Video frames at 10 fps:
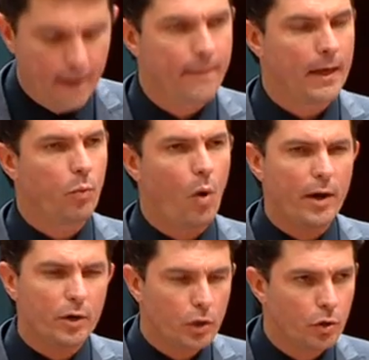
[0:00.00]
Then why
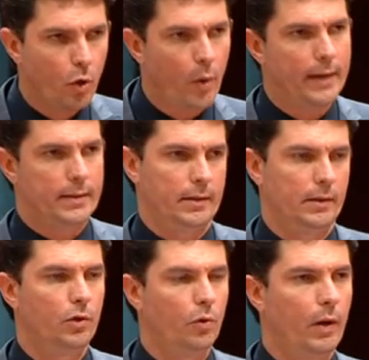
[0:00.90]
don't you quit
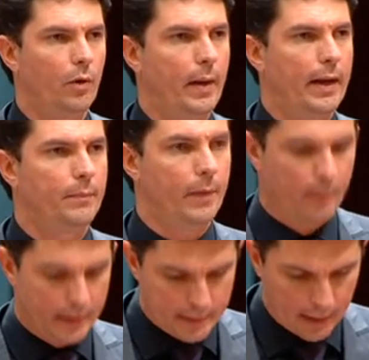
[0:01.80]
your well-paid
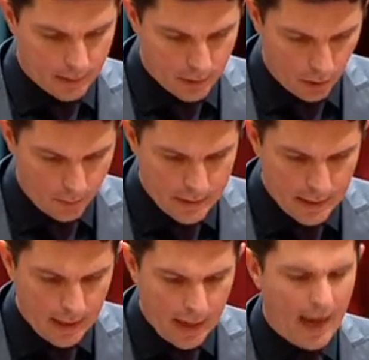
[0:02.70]
public sector jobs
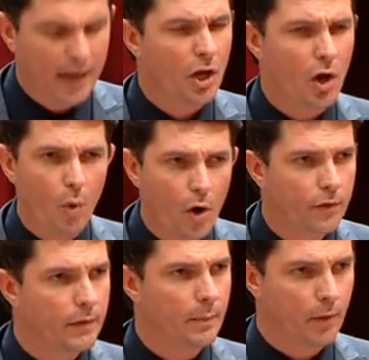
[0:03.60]
and go work
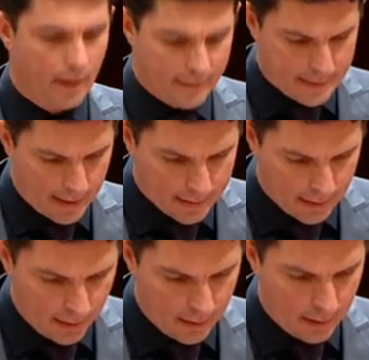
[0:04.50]
for the private
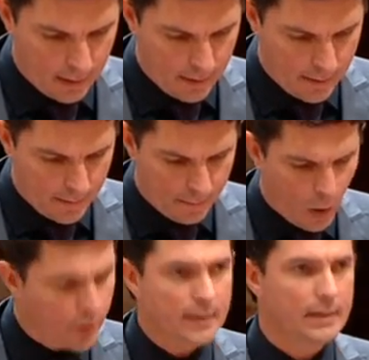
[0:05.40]
sector?
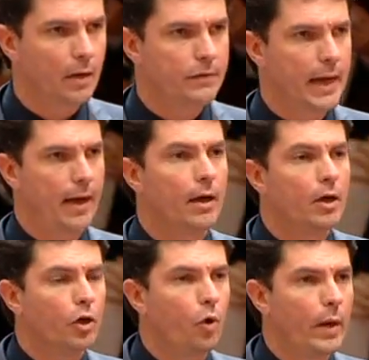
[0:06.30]
Knock yourselves
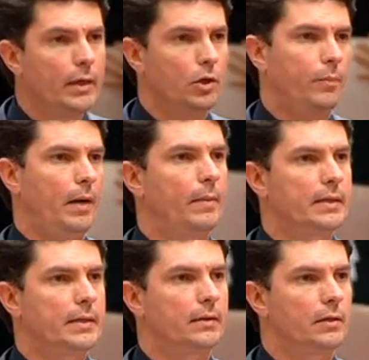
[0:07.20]
out. Quit your public
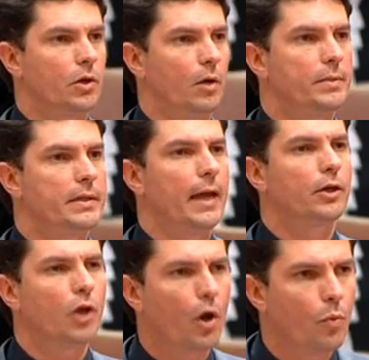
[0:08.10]
sector jobs
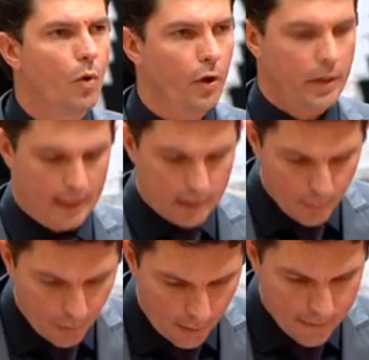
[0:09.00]
and go work in the
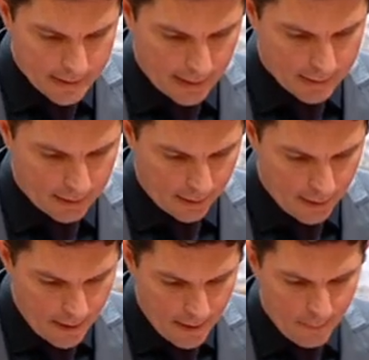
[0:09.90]
private sector.
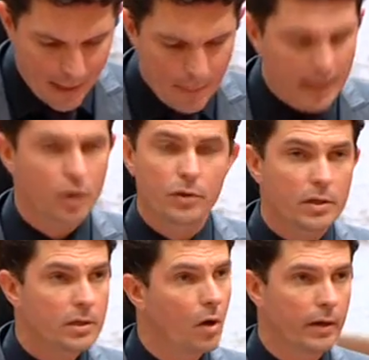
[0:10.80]
Maybe you're
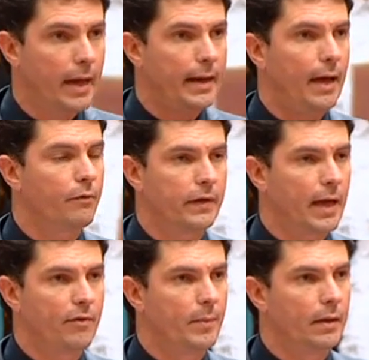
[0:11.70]
just not cut out for
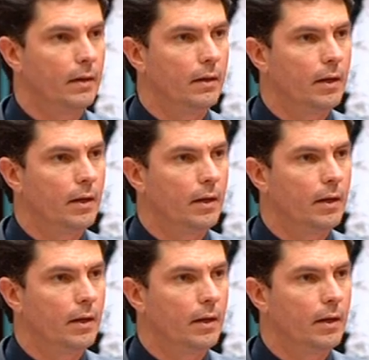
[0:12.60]
government.